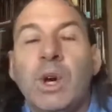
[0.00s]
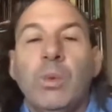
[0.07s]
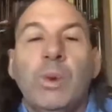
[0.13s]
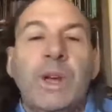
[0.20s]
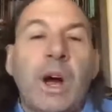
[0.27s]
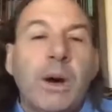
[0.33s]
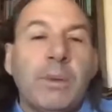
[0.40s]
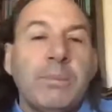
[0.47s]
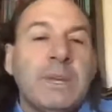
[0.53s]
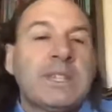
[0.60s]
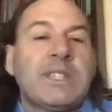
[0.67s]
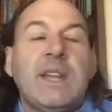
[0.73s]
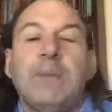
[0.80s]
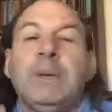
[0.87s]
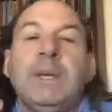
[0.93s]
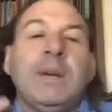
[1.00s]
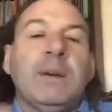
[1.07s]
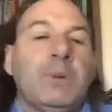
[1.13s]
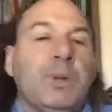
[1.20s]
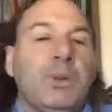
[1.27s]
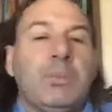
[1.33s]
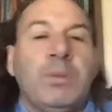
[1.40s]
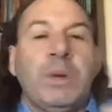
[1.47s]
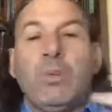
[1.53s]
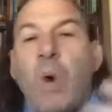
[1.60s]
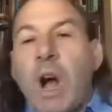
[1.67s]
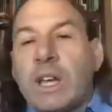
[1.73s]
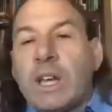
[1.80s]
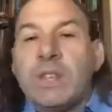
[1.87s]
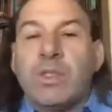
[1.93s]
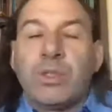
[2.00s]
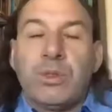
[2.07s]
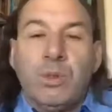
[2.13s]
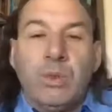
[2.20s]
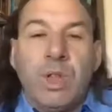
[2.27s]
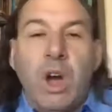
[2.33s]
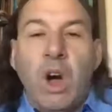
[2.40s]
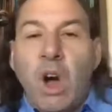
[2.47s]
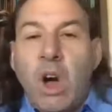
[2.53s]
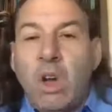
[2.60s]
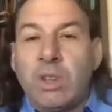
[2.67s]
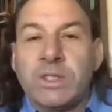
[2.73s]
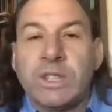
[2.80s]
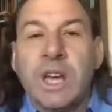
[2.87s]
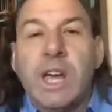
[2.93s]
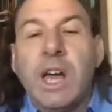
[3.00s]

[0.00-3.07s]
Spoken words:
We all miss not being able to be walking through the halls